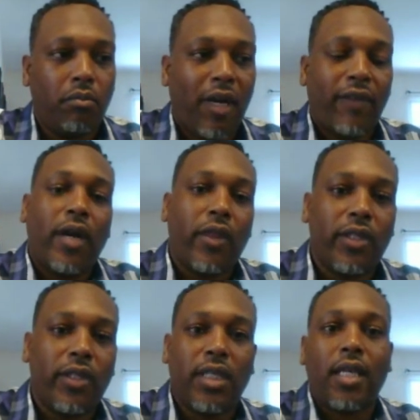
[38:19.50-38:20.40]
my father
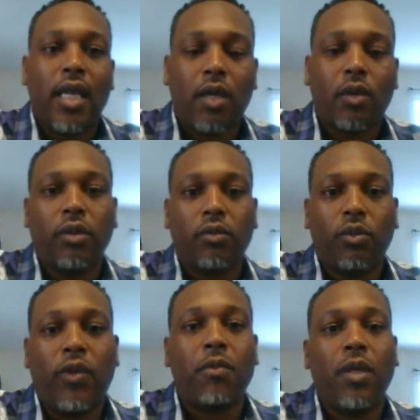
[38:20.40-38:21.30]
sat down
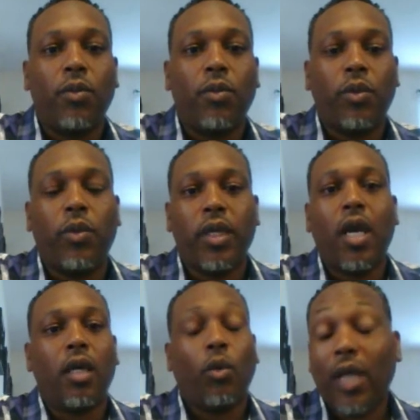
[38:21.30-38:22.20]
with me when we were
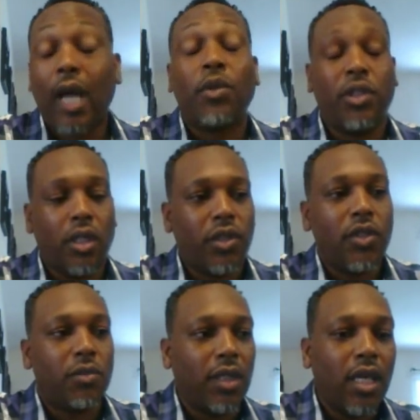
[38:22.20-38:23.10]
young, when I was young,
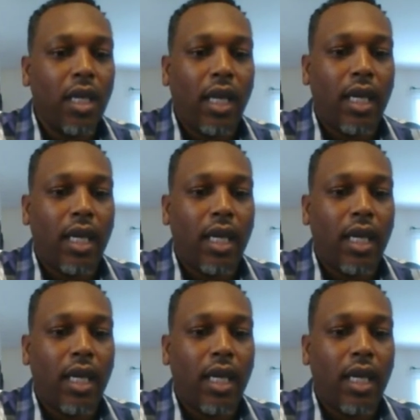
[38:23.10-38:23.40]
excuse me,